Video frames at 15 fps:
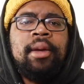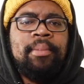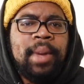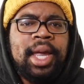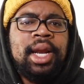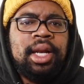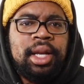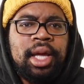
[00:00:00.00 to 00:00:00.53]

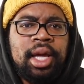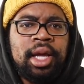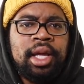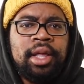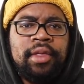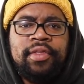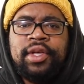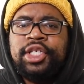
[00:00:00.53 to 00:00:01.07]
Mina Lee,
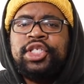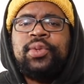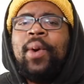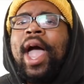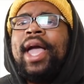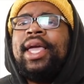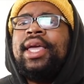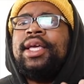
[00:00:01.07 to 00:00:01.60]
the
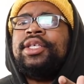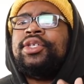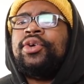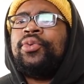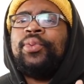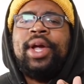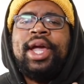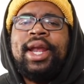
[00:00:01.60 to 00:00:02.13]
swaggiest
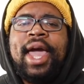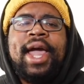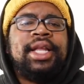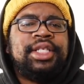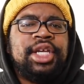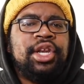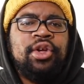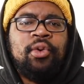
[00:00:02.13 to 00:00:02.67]
Korean
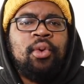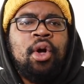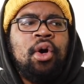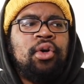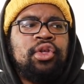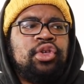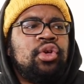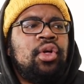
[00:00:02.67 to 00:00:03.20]

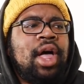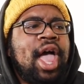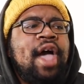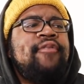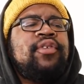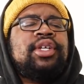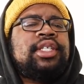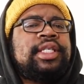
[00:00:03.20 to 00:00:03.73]
18-year-old you'll
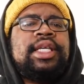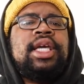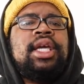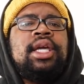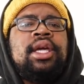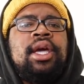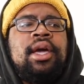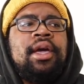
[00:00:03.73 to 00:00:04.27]
ever
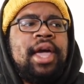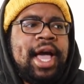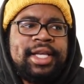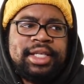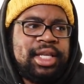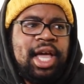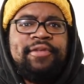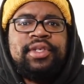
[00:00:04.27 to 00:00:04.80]
see,
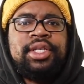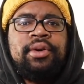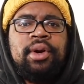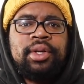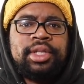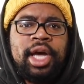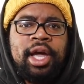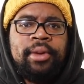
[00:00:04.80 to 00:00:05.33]
has left
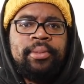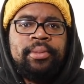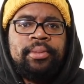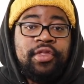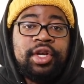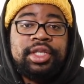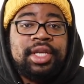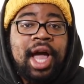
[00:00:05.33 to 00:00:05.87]
Zero Type.
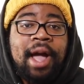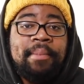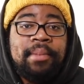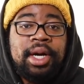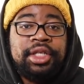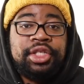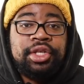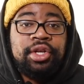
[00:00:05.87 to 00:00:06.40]
There's not
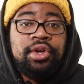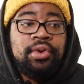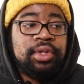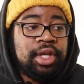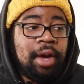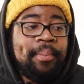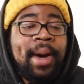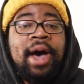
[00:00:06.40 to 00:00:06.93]
much
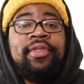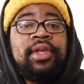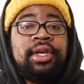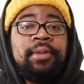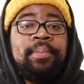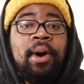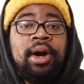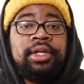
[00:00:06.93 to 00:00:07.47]
news about the
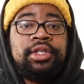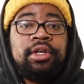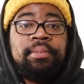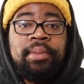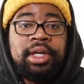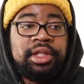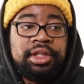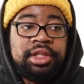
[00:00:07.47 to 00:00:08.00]
departure,
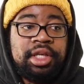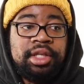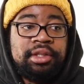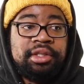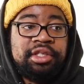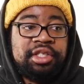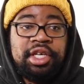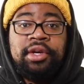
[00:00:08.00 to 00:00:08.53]
but she's
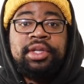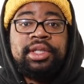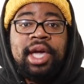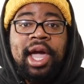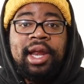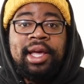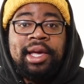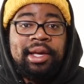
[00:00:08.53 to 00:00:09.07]
still
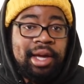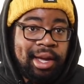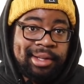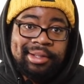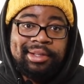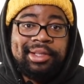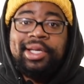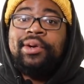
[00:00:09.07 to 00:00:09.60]
skating
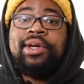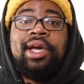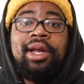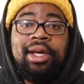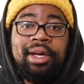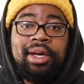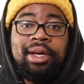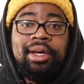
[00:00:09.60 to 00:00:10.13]
and still
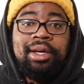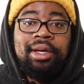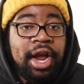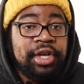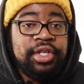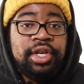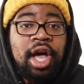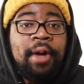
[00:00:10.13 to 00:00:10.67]
killing it.
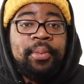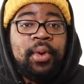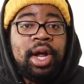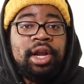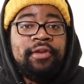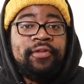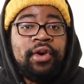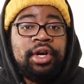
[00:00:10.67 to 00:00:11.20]
Here's an
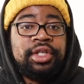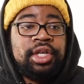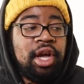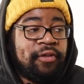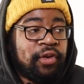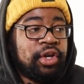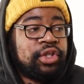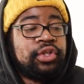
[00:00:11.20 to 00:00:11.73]
upgraded version
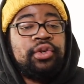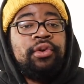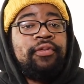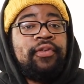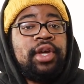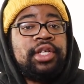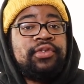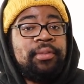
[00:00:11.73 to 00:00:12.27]
of her True
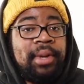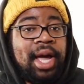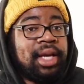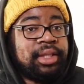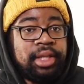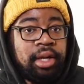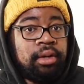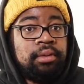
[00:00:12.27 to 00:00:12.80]
Fish from
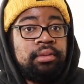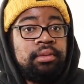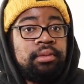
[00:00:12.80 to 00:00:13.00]
last year.